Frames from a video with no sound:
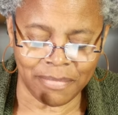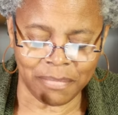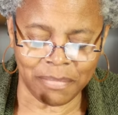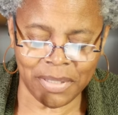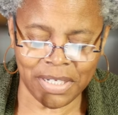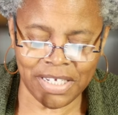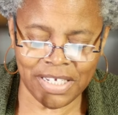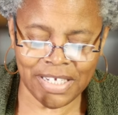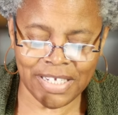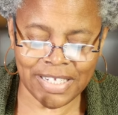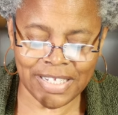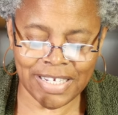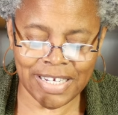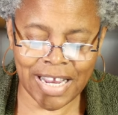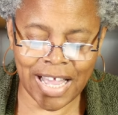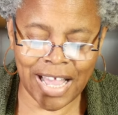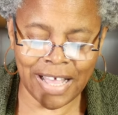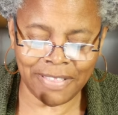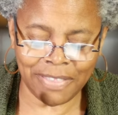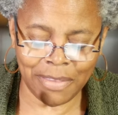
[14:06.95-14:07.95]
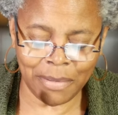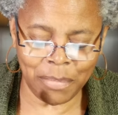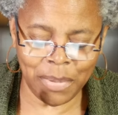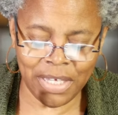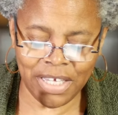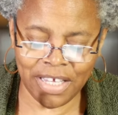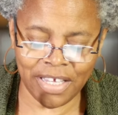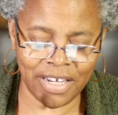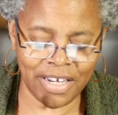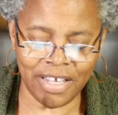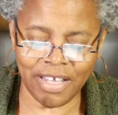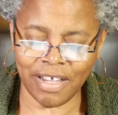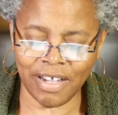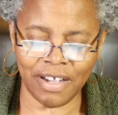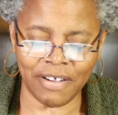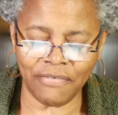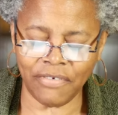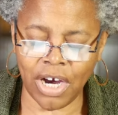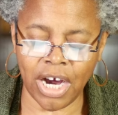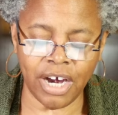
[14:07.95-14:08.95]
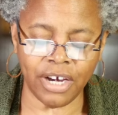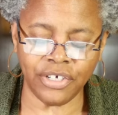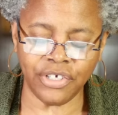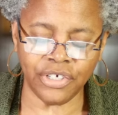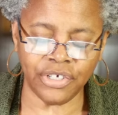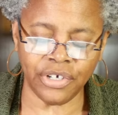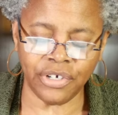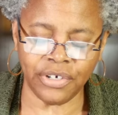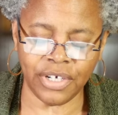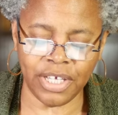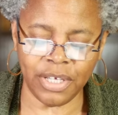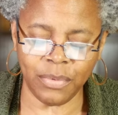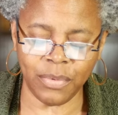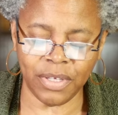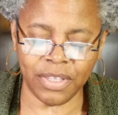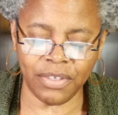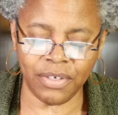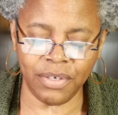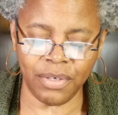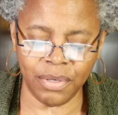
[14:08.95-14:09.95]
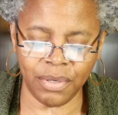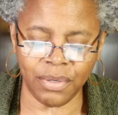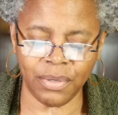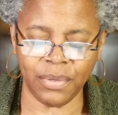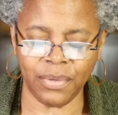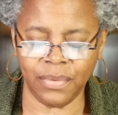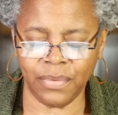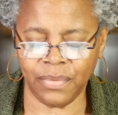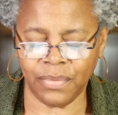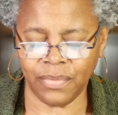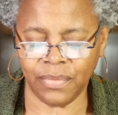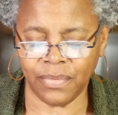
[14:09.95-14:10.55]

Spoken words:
but it is not the beginning of our journey with you.